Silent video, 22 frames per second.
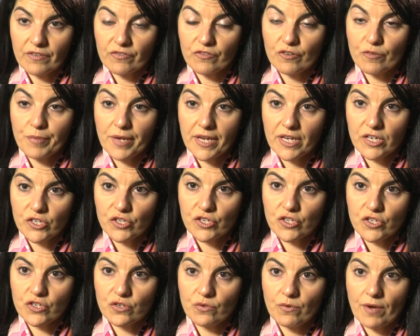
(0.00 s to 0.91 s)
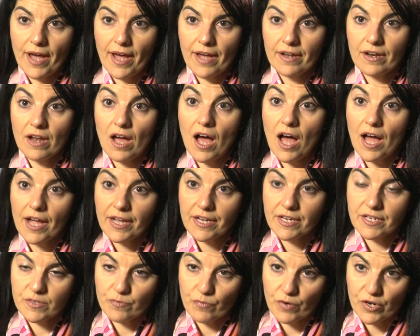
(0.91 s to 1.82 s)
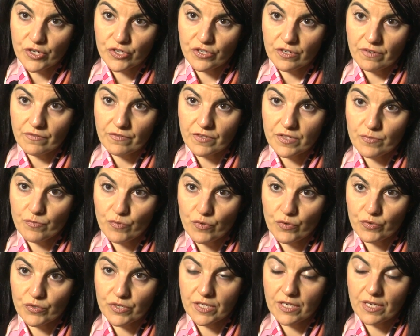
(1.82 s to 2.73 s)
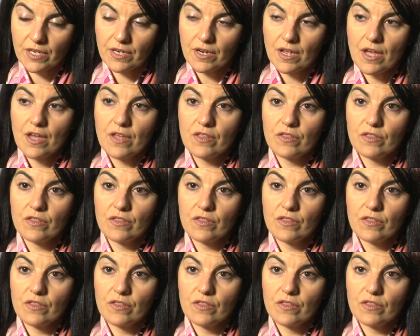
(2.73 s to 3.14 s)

for patients who had high expression of this protein,